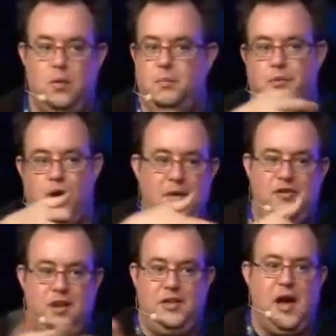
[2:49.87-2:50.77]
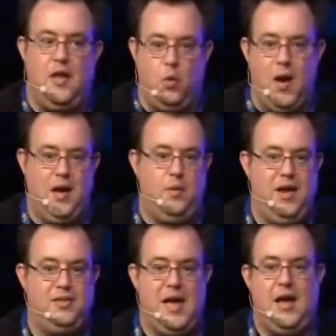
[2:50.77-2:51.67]
it would, pretty much anything got in the way, it
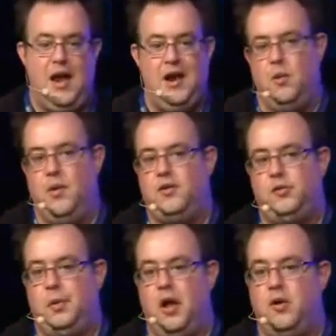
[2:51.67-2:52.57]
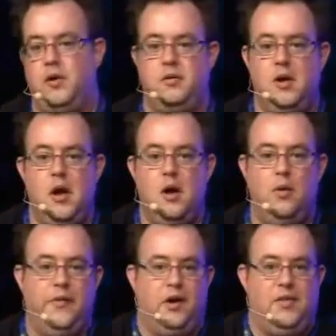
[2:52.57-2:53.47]
would hit that and it would explode. And
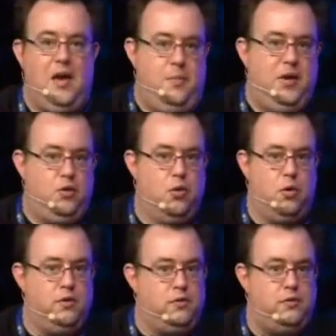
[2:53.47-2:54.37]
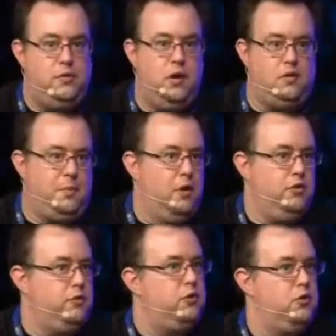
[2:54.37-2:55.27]
we figured that would be cool because
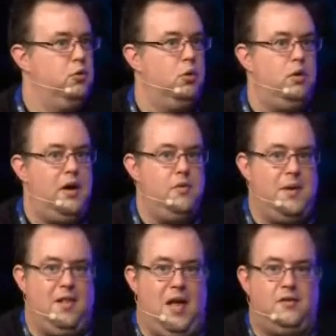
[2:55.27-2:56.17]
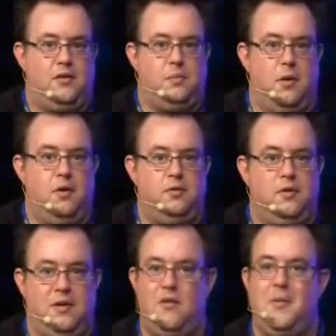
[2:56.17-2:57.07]
explosions are cool. Everybody likes explosions.
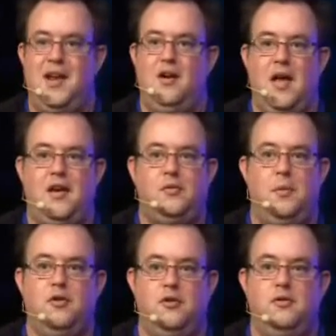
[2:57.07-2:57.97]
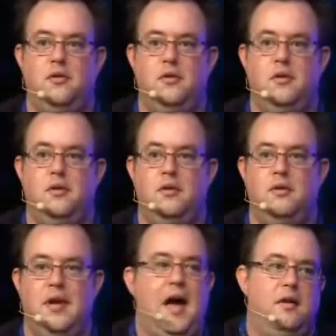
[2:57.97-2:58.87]
Does everybody here like explosions?
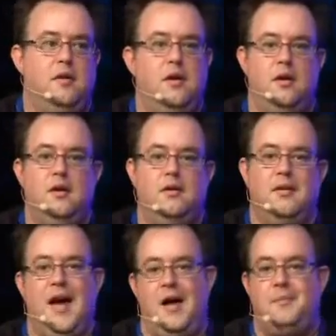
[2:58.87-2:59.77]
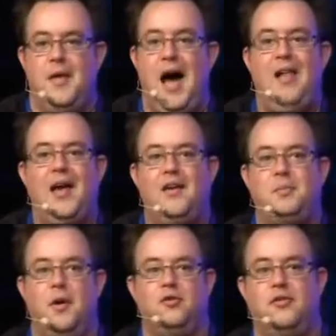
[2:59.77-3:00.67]
Yeah? Yeah. I like
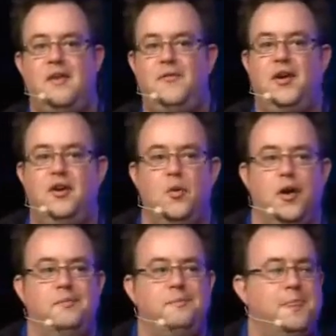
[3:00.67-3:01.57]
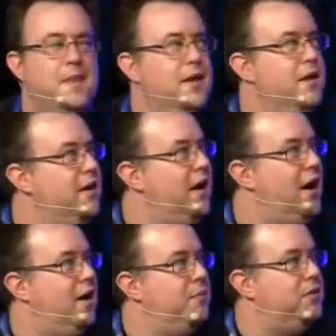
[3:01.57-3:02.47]
explosions. I figured you would.
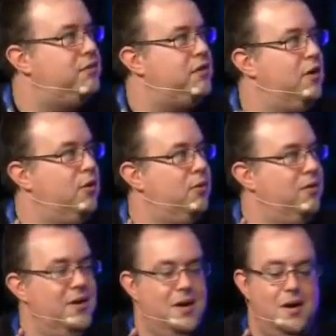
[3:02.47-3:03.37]
So